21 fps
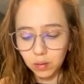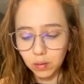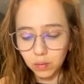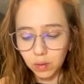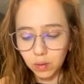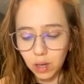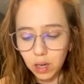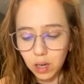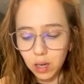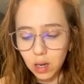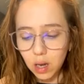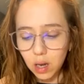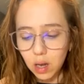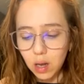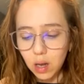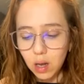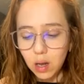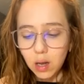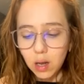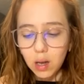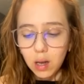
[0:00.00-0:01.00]
Okay,
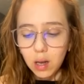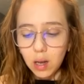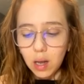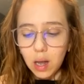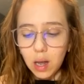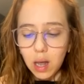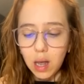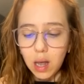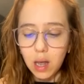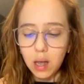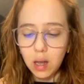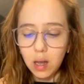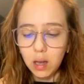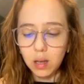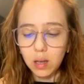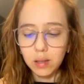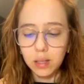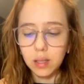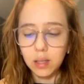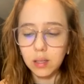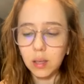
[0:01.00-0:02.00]

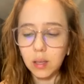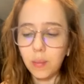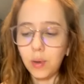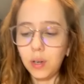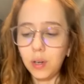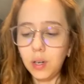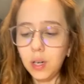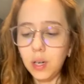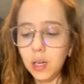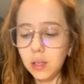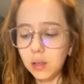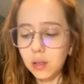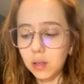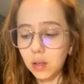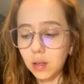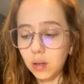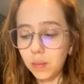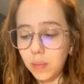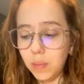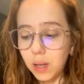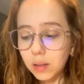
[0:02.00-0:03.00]
since the butter is
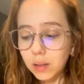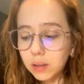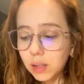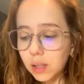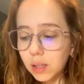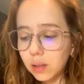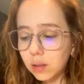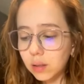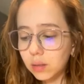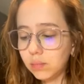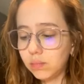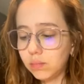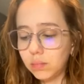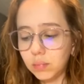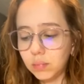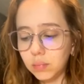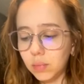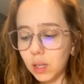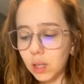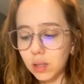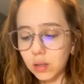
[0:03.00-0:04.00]
not melted,
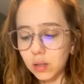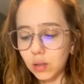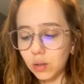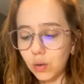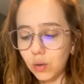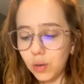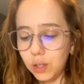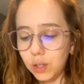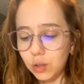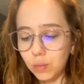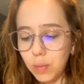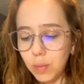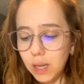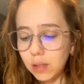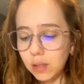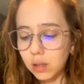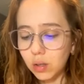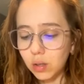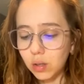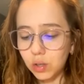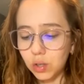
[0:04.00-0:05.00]
that's not going to
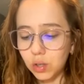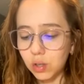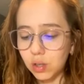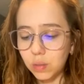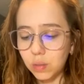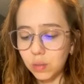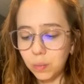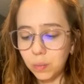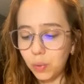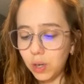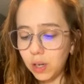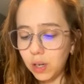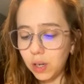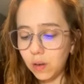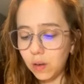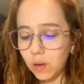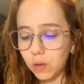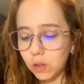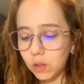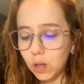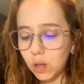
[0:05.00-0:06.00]
mix, so just put it
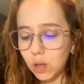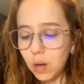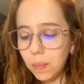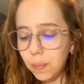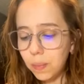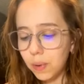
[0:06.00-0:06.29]
on top.